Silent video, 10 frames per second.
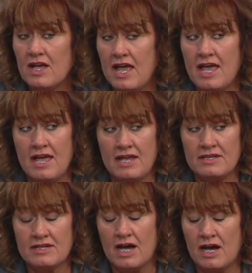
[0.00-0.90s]

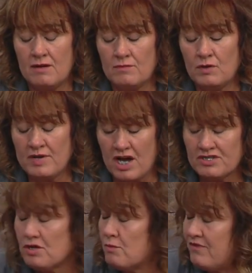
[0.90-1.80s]
And um, we
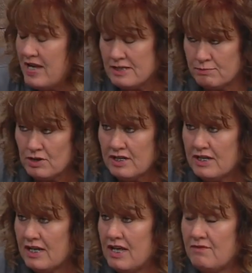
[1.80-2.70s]
also Facebook.
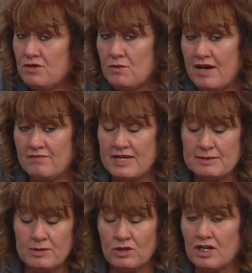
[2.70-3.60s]
If you have
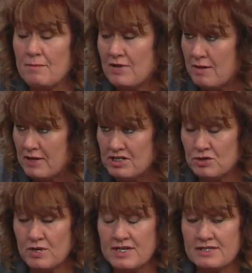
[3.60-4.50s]
Facebook, look up Not By
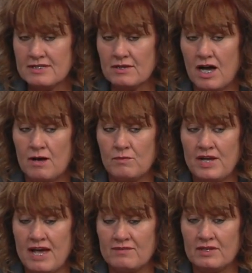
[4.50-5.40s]
Choice. Um,
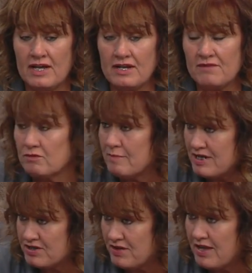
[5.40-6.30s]
we have a lot of
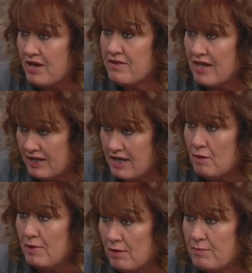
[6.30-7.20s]
information there that can
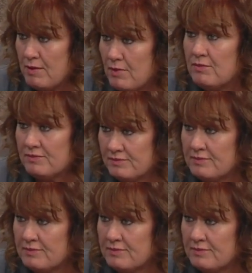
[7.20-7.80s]
help out people.